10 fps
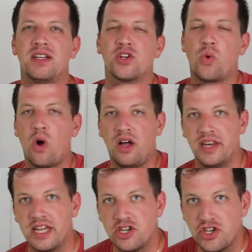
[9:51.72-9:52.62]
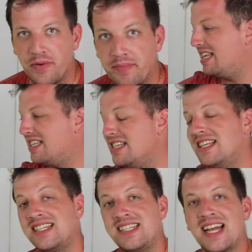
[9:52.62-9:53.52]
but it's a quality issue. This is
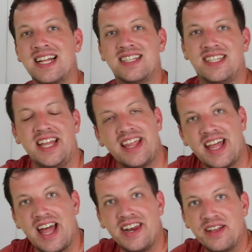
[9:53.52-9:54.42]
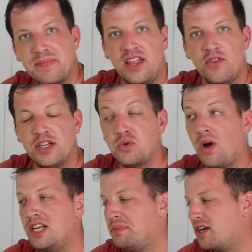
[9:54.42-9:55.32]
the second stand I had. And the reason
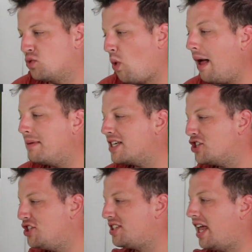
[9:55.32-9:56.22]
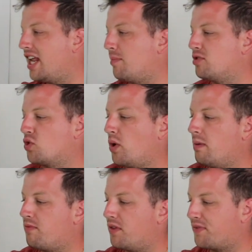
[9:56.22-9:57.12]
why is because while I was actually setting up this
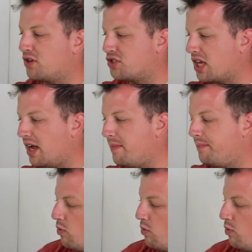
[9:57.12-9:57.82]
aquarium for the first time,